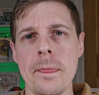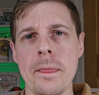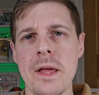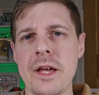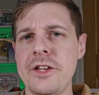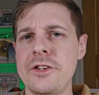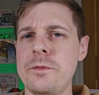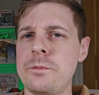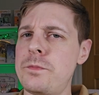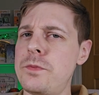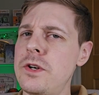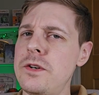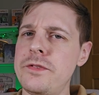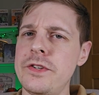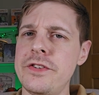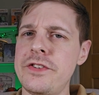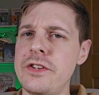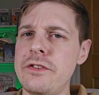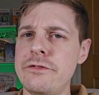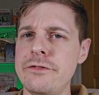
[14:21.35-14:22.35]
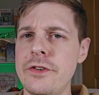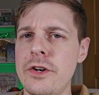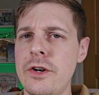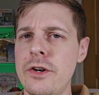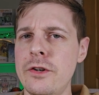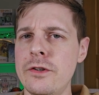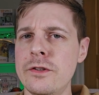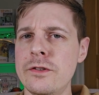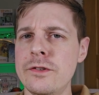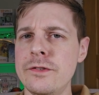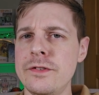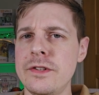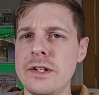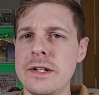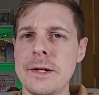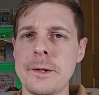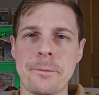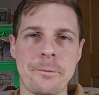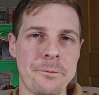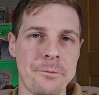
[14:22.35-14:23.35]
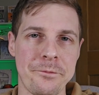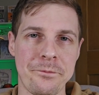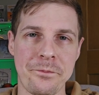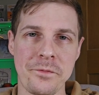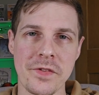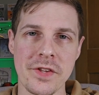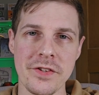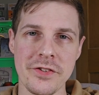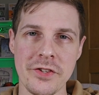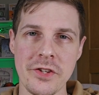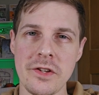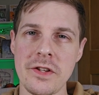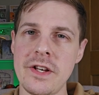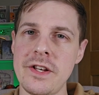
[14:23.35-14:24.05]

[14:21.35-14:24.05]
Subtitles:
his brother's involved, so